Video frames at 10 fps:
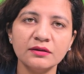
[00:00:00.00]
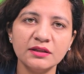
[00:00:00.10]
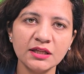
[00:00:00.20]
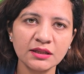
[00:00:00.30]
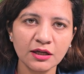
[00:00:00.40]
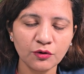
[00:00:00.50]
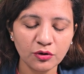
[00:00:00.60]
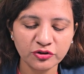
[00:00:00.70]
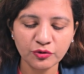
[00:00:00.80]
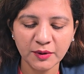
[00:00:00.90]
These are
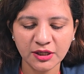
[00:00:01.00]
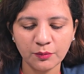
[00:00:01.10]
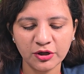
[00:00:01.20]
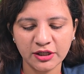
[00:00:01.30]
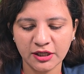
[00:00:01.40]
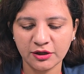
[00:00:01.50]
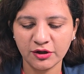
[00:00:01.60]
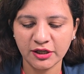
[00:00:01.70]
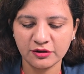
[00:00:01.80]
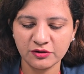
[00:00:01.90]
also metabolic
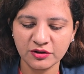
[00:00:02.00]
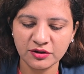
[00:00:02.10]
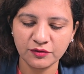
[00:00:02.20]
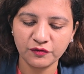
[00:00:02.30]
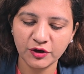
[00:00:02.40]
regulators,